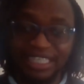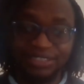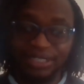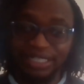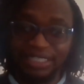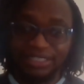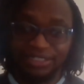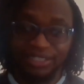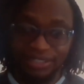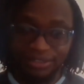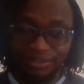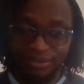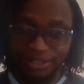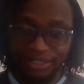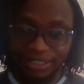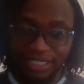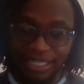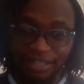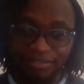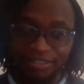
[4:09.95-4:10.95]
That's why it's not
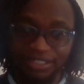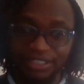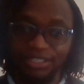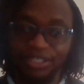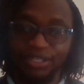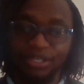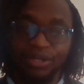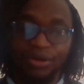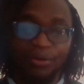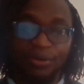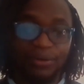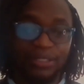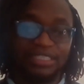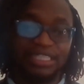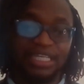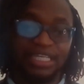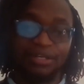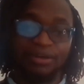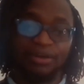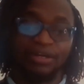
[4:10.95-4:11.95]
covered, or
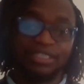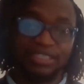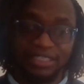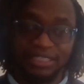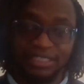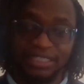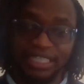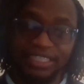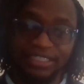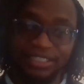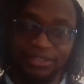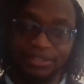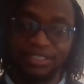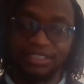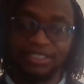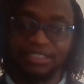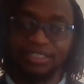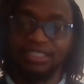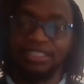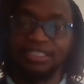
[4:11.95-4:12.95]
is there a cost attached to
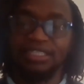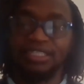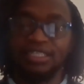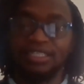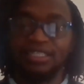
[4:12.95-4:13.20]
it?